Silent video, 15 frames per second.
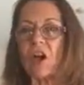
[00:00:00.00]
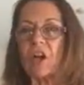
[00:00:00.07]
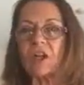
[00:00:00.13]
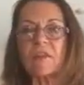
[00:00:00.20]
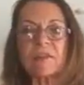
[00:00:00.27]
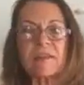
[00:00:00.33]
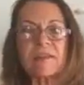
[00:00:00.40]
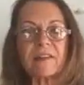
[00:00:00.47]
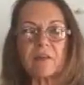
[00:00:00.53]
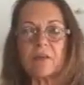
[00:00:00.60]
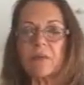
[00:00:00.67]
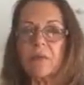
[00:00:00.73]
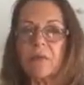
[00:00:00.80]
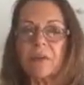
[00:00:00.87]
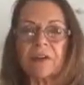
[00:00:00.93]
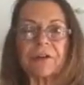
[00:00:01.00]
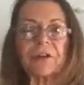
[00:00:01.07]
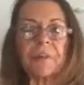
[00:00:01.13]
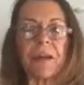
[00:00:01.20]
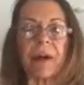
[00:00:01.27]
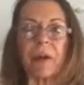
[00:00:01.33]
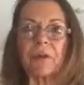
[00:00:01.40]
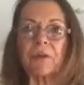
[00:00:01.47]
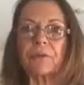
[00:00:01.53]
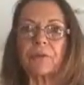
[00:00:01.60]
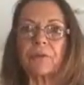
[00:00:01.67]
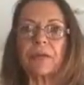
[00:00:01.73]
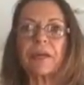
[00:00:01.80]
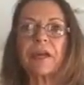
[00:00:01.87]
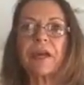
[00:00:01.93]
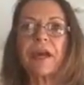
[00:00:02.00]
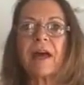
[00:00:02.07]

All of these are very powerful